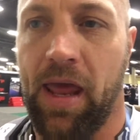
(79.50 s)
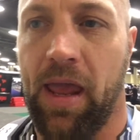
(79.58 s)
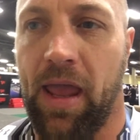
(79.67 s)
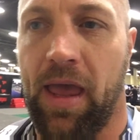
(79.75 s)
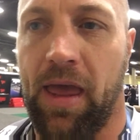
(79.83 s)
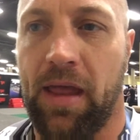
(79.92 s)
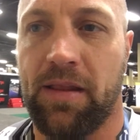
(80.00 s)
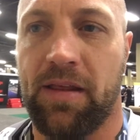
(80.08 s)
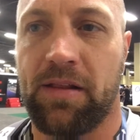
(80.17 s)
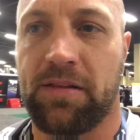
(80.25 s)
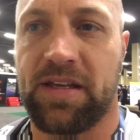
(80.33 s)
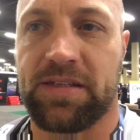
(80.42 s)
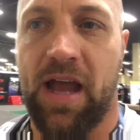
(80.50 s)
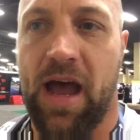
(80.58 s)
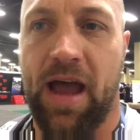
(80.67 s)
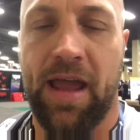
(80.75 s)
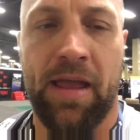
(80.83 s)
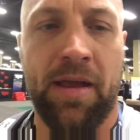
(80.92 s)
And this
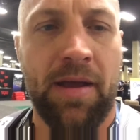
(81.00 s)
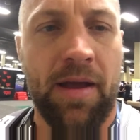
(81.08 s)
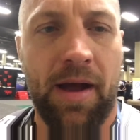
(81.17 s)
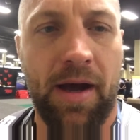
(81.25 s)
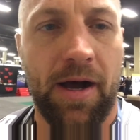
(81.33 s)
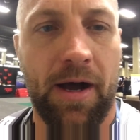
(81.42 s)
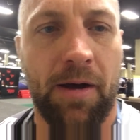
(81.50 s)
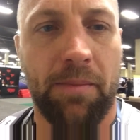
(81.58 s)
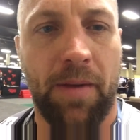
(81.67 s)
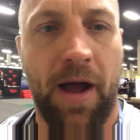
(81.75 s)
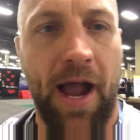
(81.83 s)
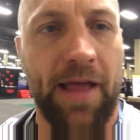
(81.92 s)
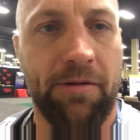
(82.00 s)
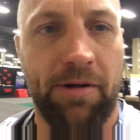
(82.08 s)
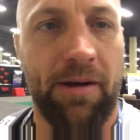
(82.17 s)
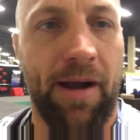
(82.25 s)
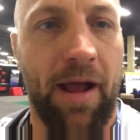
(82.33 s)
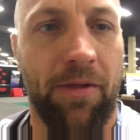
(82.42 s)
guy, highly
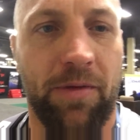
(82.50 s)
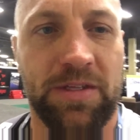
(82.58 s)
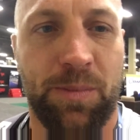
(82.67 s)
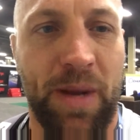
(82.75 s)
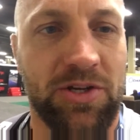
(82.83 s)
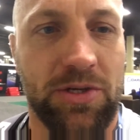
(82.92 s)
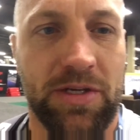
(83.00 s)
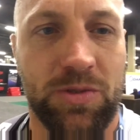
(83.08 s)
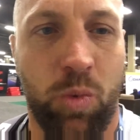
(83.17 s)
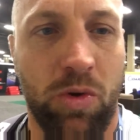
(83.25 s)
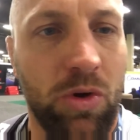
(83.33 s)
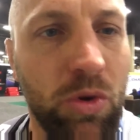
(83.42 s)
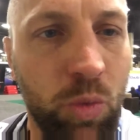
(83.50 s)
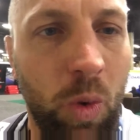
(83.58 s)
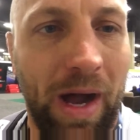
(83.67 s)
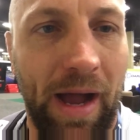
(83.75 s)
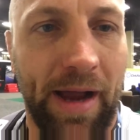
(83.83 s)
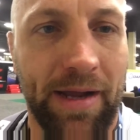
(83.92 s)
renowned specialist
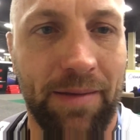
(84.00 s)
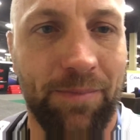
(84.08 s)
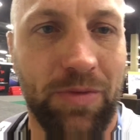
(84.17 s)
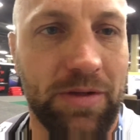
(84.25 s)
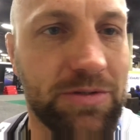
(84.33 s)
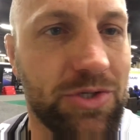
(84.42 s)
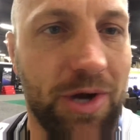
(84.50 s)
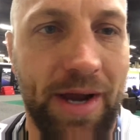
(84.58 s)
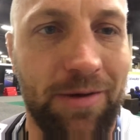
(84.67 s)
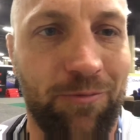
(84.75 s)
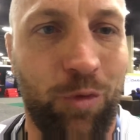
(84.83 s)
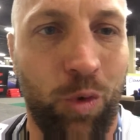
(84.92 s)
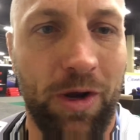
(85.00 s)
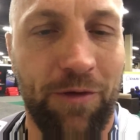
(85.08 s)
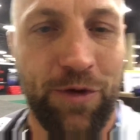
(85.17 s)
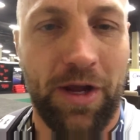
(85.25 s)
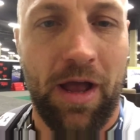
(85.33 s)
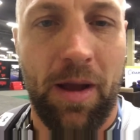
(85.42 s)
worldwide, he's trained in 4
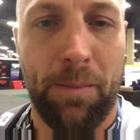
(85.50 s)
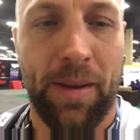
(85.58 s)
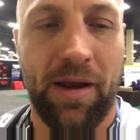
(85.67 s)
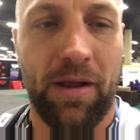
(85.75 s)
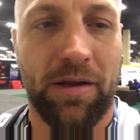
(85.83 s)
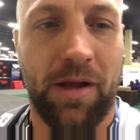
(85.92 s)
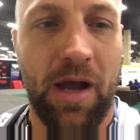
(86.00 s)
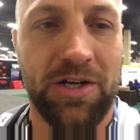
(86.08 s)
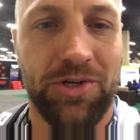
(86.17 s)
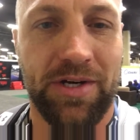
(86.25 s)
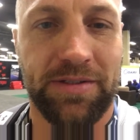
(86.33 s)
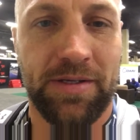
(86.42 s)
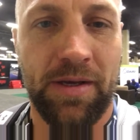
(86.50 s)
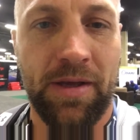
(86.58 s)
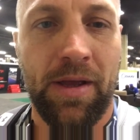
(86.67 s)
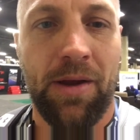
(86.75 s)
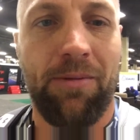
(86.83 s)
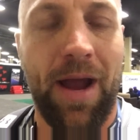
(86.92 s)
different countries,
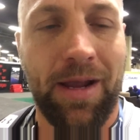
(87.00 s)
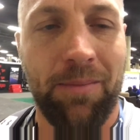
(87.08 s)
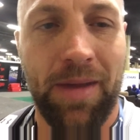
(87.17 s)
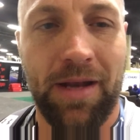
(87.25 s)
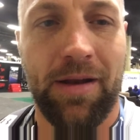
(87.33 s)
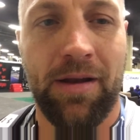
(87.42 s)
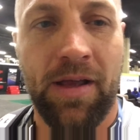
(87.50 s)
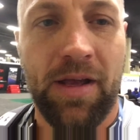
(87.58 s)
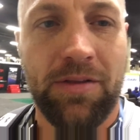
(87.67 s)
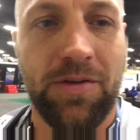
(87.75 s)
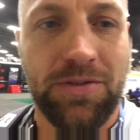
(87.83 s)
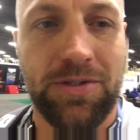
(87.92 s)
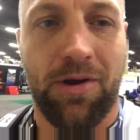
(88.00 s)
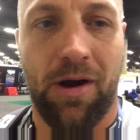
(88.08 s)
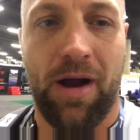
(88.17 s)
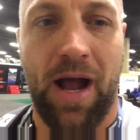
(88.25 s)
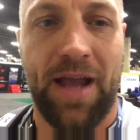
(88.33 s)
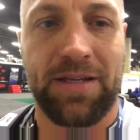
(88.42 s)
recommended to
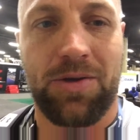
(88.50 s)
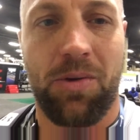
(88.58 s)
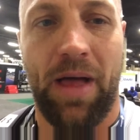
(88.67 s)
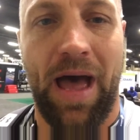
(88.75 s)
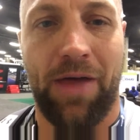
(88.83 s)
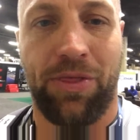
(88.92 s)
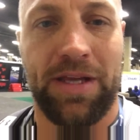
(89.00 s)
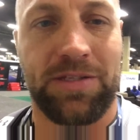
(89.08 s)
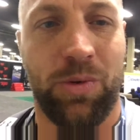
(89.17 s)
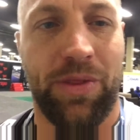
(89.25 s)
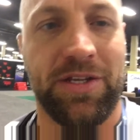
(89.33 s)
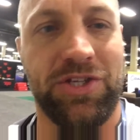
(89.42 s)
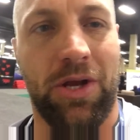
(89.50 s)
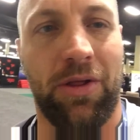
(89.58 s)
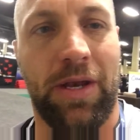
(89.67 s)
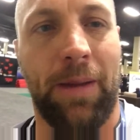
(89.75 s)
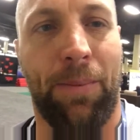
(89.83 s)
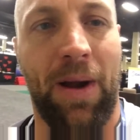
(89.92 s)
start high school athletes with
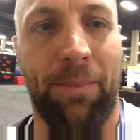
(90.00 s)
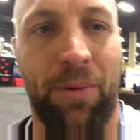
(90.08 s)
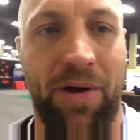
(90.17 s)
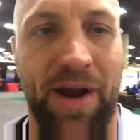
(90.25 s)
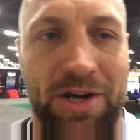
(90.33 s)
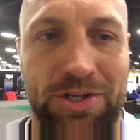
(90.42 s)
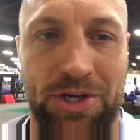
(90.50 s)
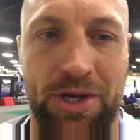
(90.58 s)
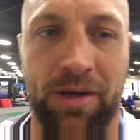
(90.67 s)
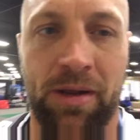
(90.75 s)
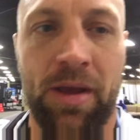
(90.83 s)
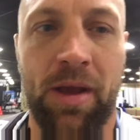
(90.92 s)
agility preparation